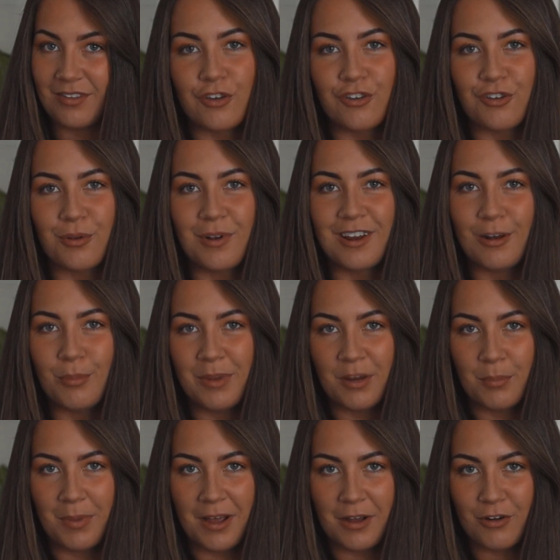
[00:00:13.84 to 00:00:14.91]
So a little bit
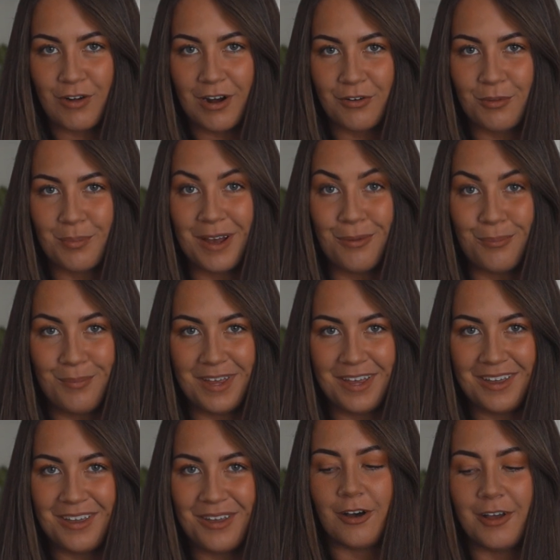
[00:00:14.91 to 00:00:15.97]
of background about
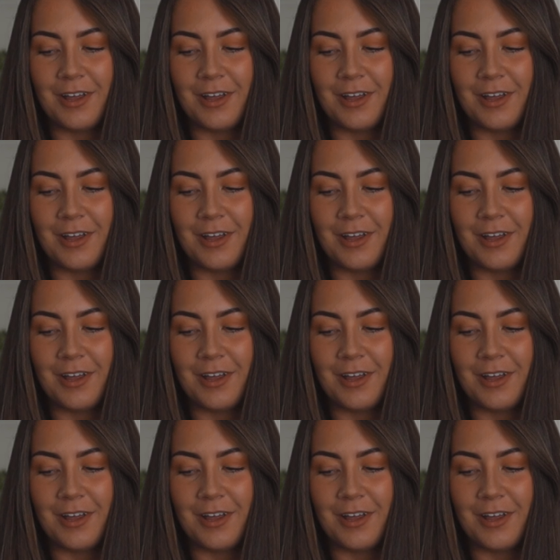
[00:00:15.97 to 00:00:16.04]
me.